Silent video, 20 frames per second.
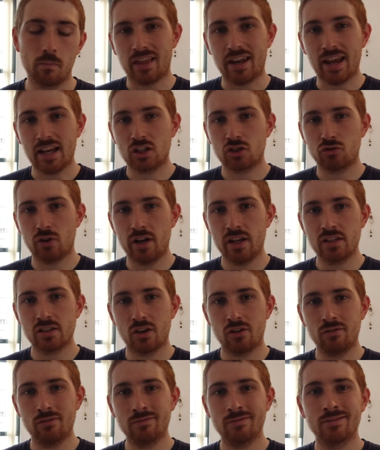The next training
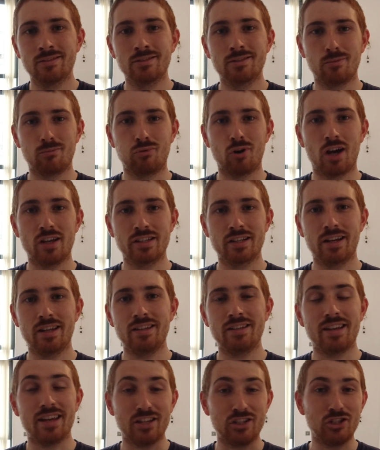zone,
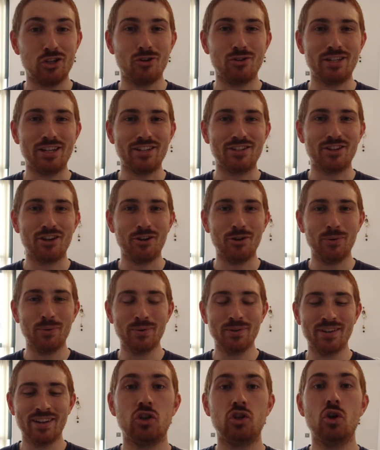surprisingly, is UT2.
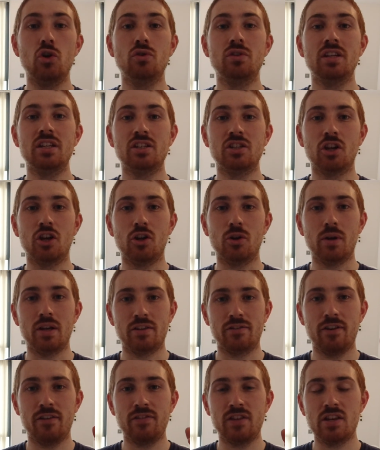UT2
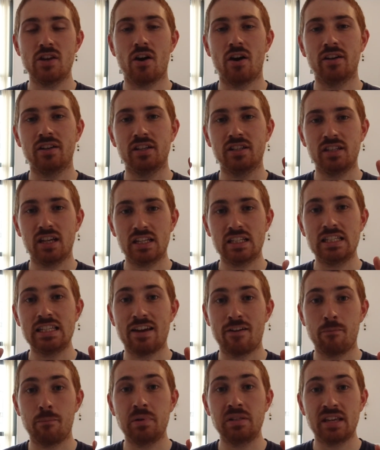is 59 to
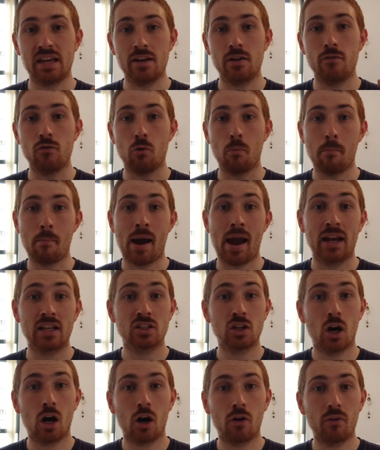67% of your
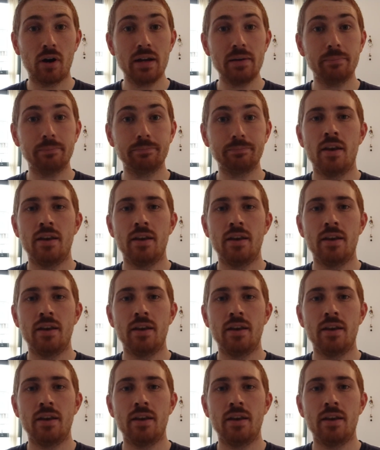max heart rate.